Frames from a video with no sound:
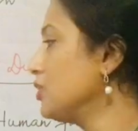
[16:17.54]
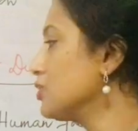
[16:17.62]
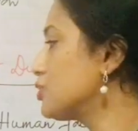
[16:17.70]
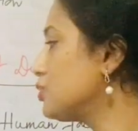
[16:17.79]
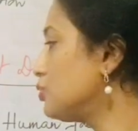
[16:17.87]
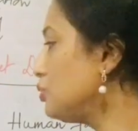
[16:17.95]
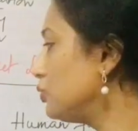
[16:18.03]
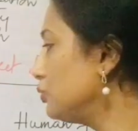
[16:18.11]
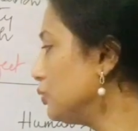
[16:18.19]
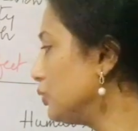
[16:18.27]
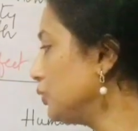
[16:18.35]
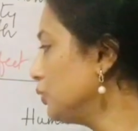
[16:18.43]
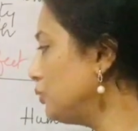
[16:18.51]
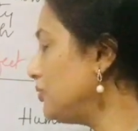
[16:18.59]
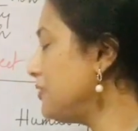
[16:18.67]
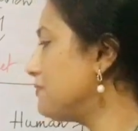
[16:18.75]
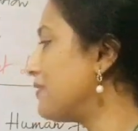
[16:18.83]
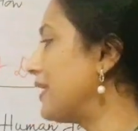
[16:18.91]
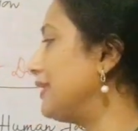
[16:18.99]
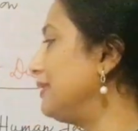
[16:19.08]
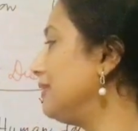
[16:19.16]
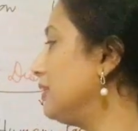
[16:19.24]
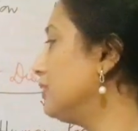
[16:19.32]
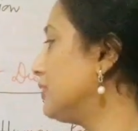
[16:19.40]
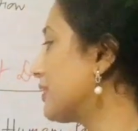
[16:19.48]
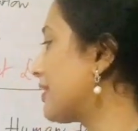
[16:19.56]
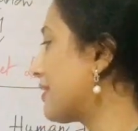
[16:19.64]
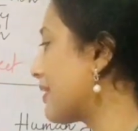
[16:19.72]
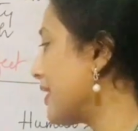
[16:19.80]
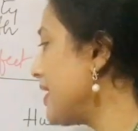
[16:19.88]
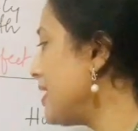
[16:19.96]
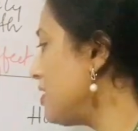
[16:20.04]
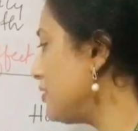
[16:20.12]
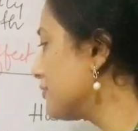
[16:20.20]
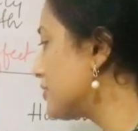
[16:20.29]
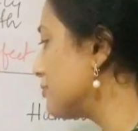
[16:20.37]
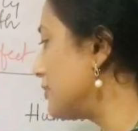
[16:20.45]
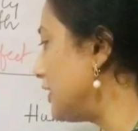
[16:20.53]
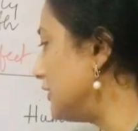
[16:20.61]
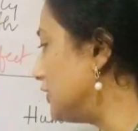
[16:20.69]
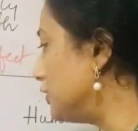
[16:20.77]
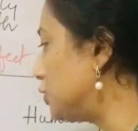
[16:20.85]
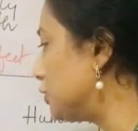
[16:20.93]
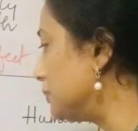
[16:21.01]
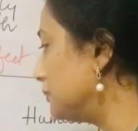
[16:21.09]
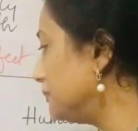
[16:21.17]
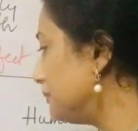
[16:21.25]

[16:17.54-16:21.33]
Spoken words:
So you will find the cradle of civilization.